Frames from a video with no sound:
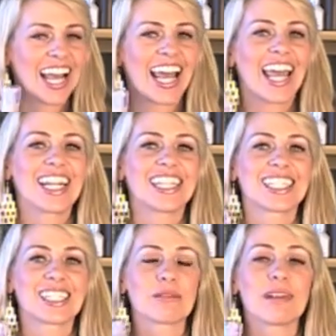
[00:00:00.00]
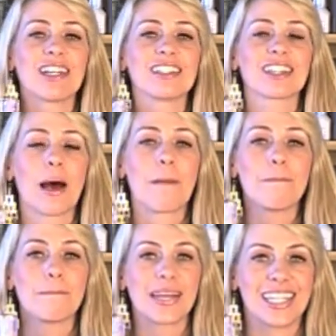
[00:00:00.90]
and it smells
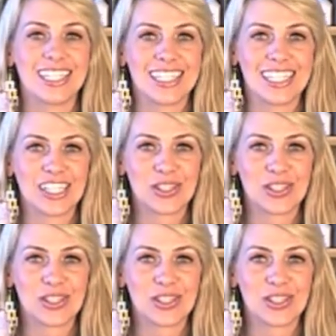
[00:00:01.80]
amazing.